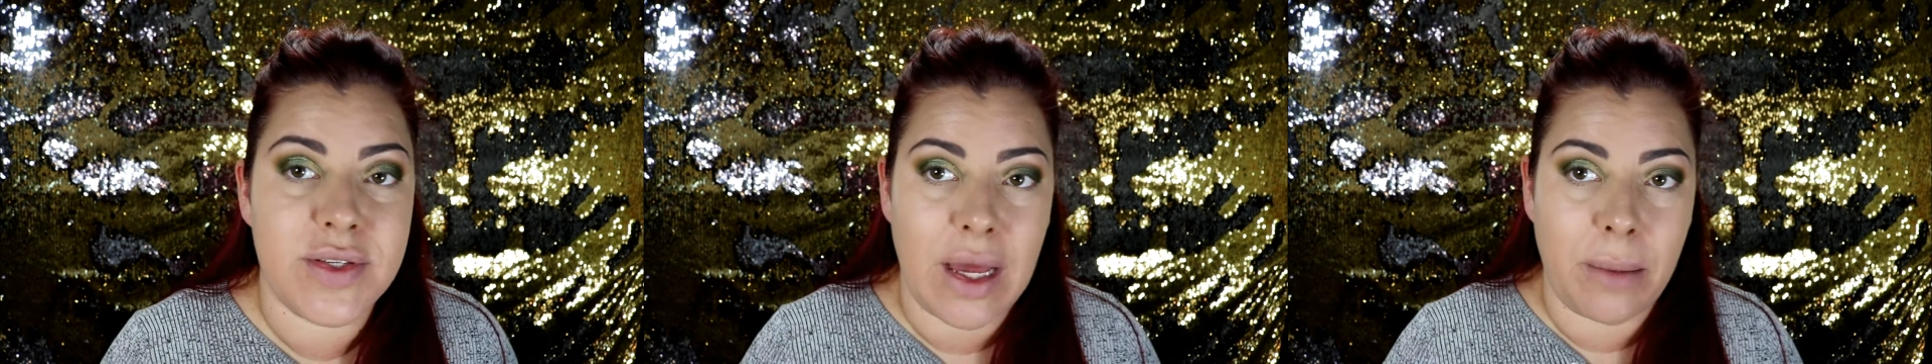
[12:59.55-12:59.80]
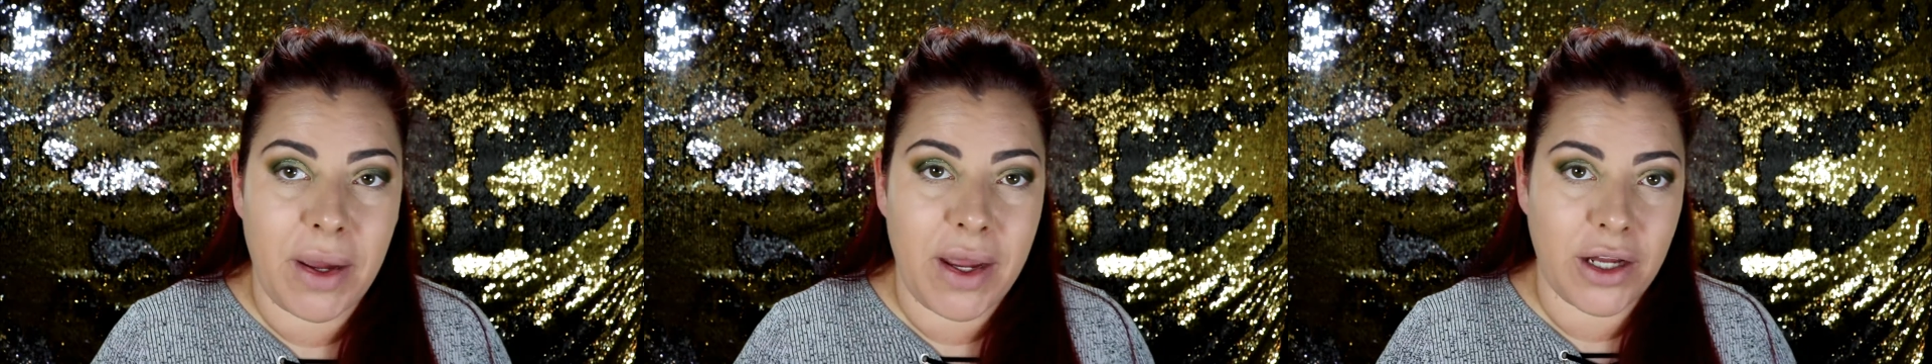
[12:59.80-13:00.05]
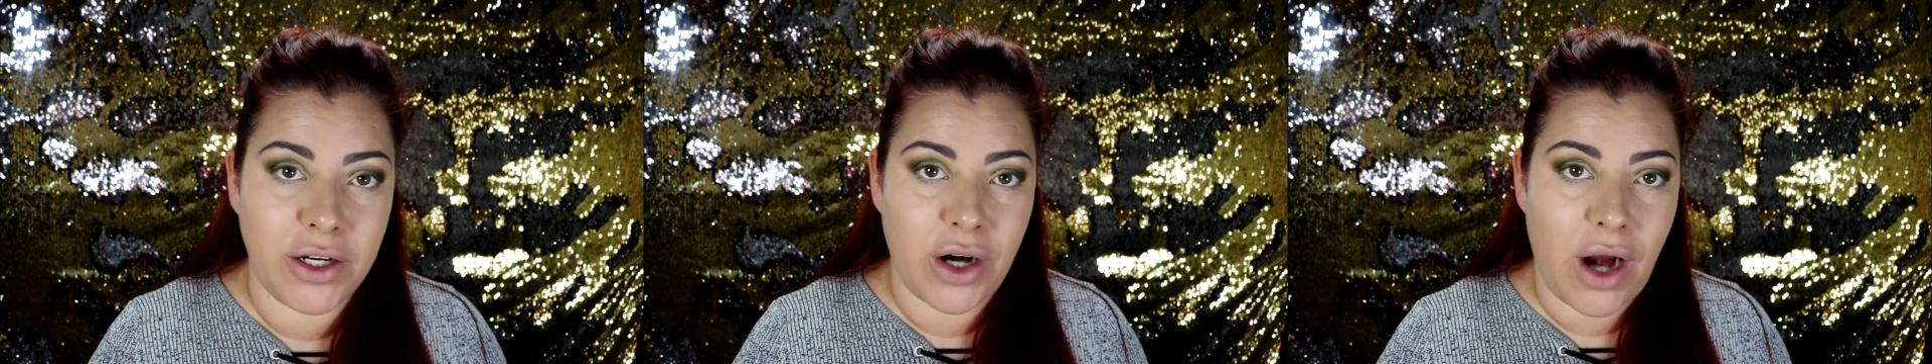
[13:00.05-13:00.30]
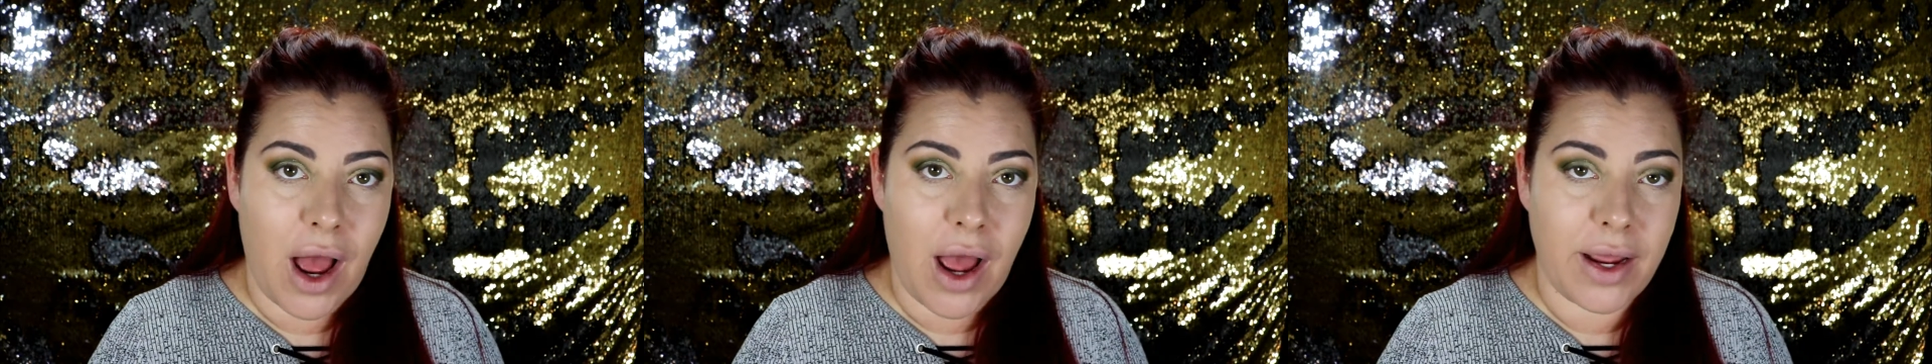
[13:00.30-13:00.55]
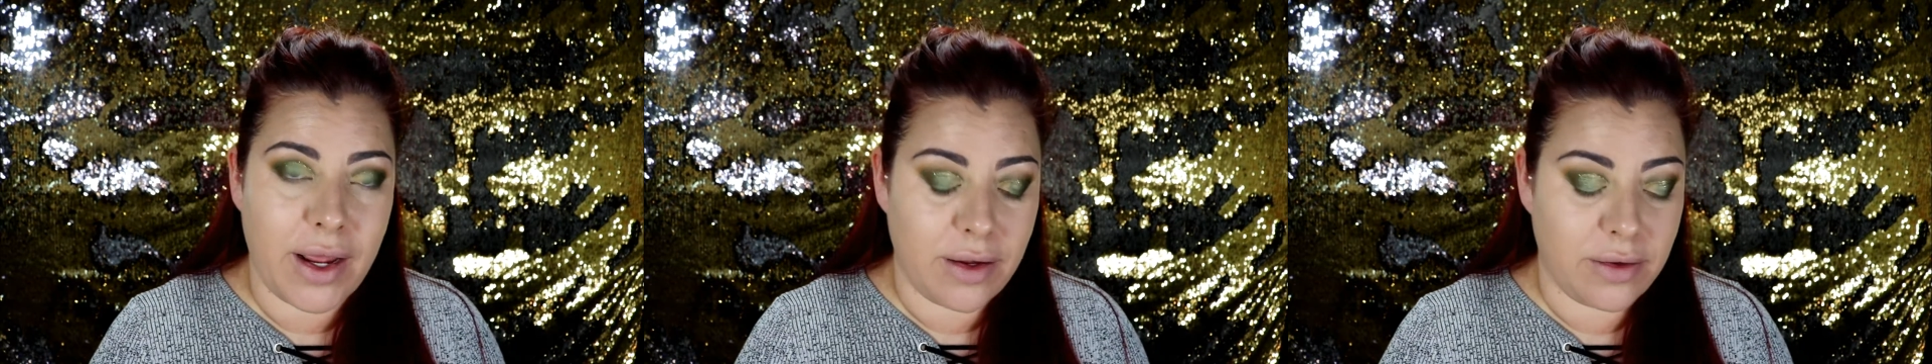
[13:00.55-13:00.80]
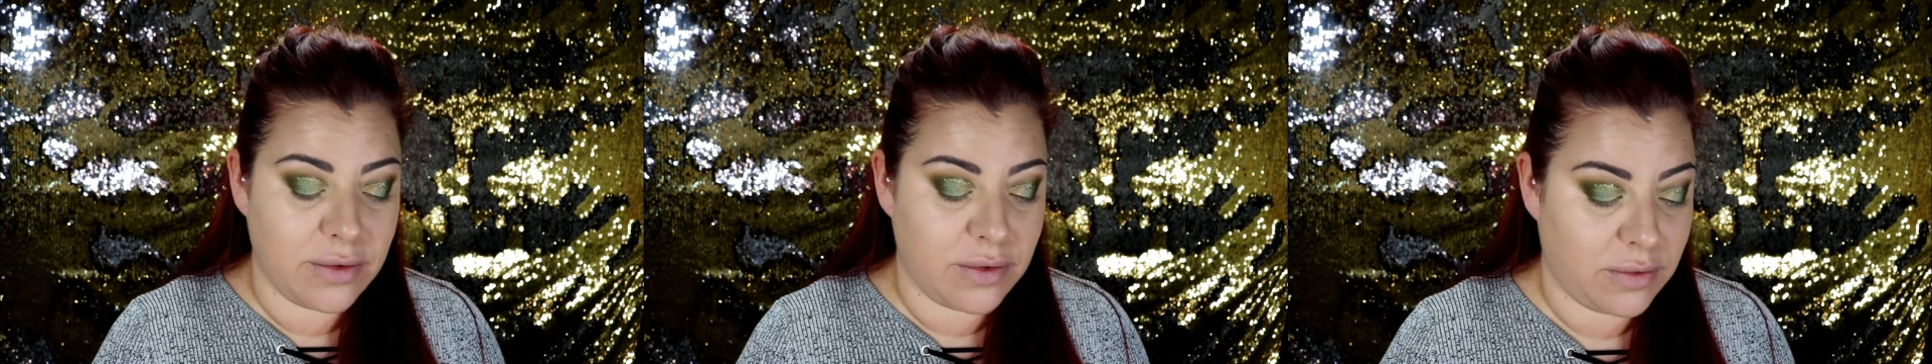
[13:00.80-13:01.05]
set my under eye,
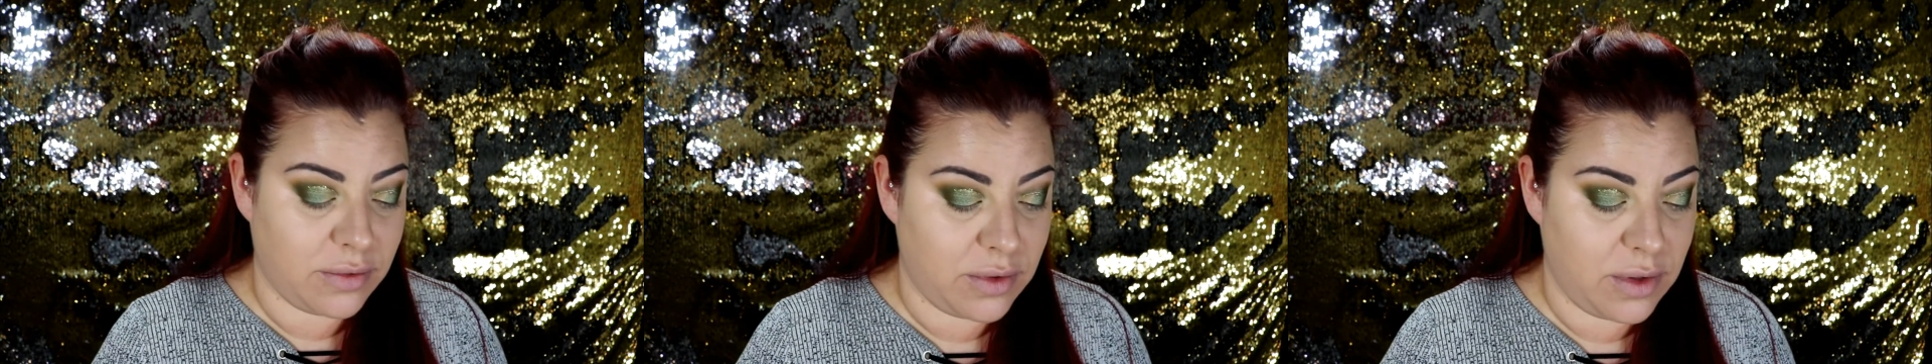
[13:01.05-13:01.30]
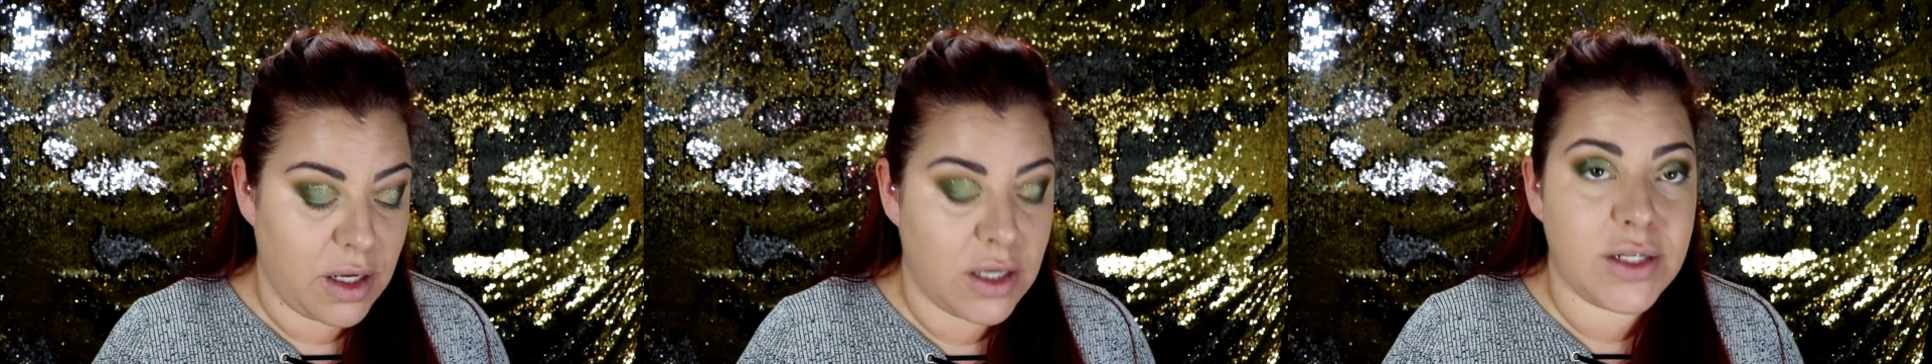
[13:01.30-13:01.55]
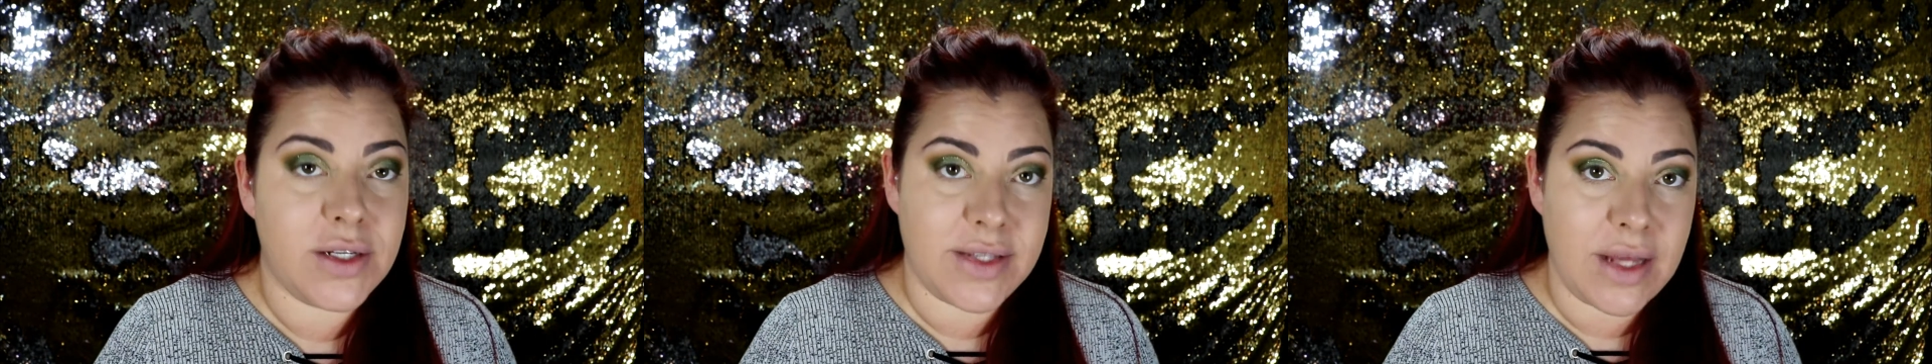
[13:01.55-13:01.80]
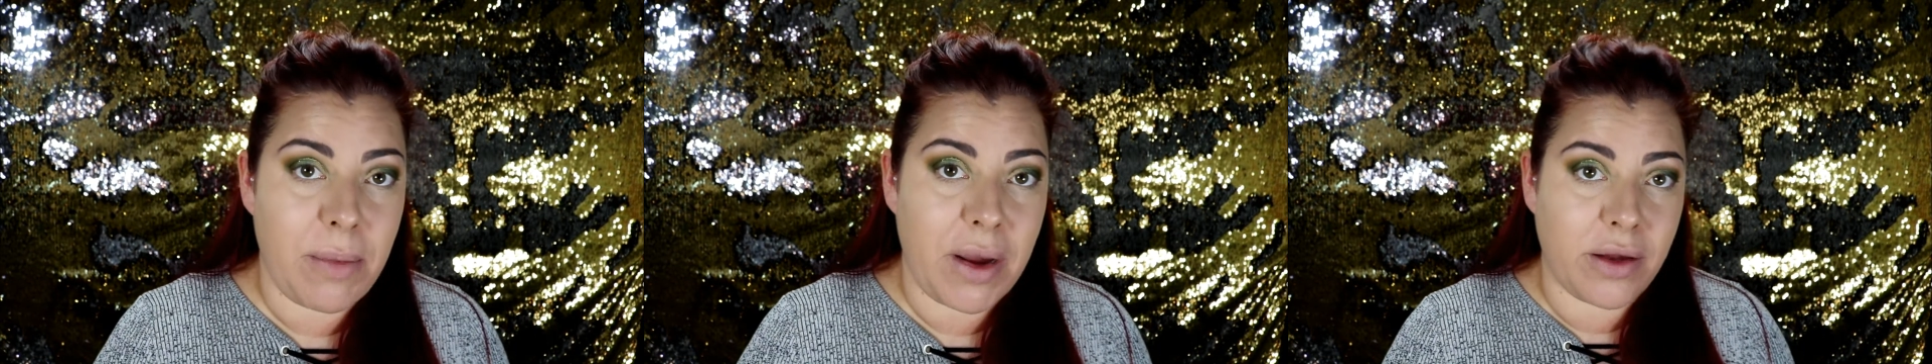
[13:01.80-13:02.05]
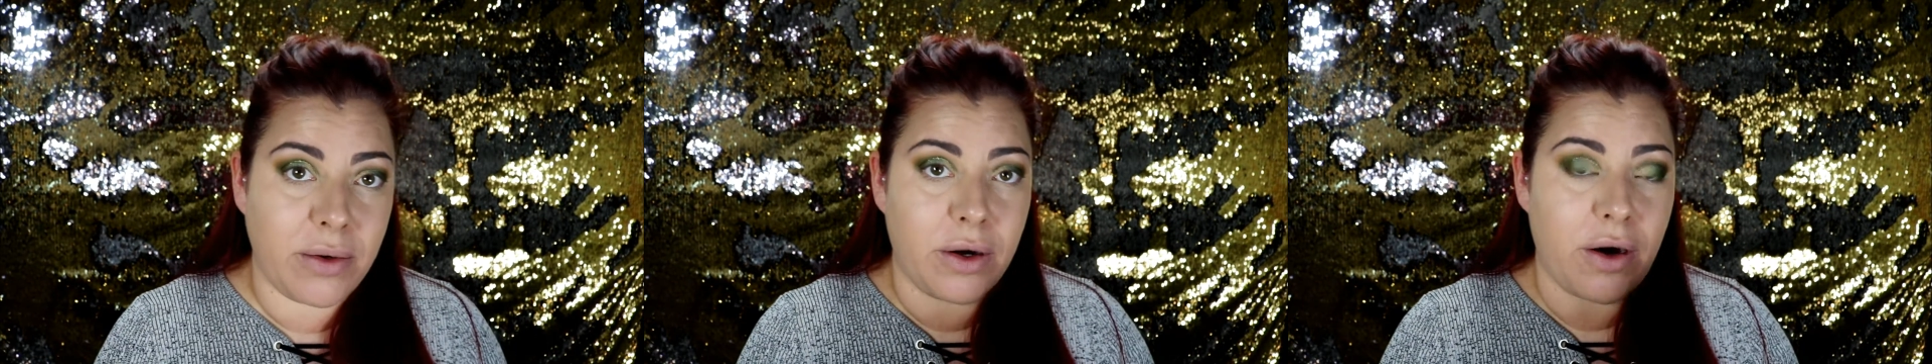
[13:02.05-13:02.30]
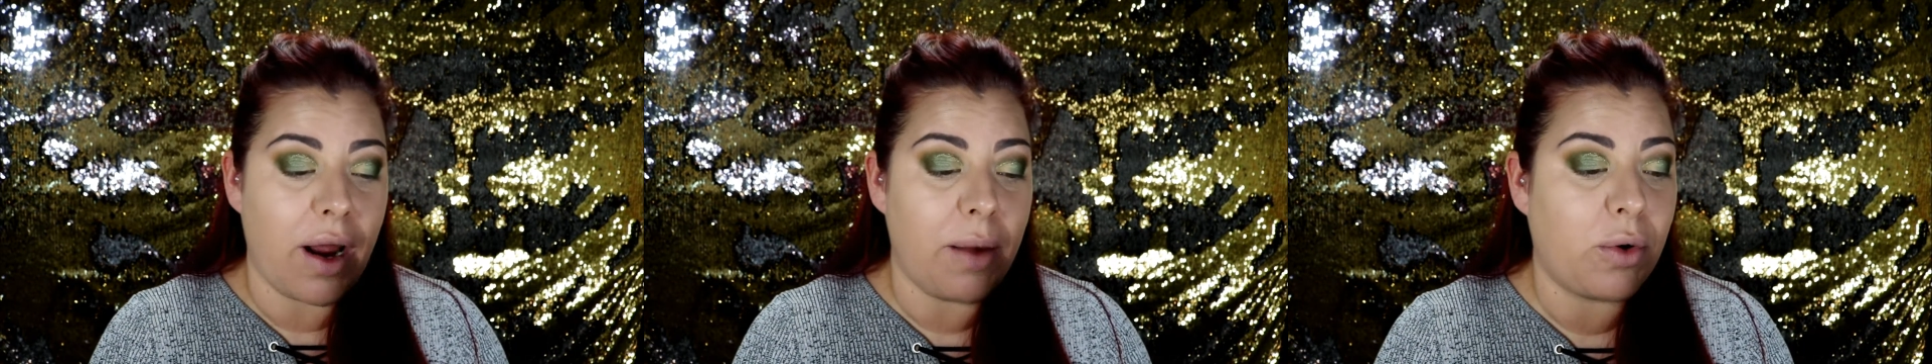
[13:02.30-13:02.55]

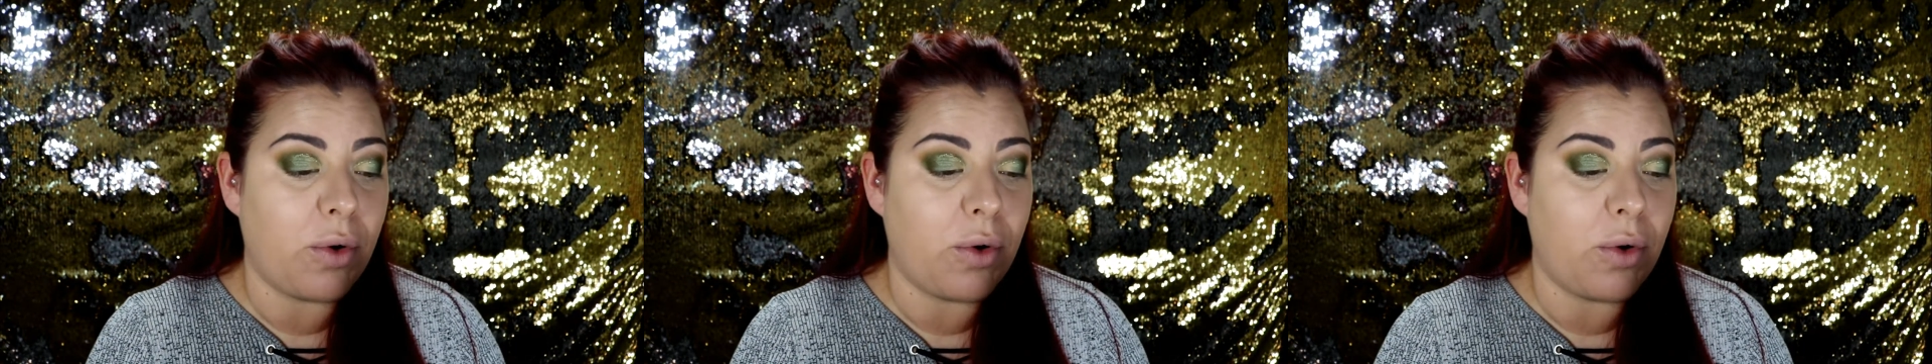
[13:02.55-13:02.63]
I'm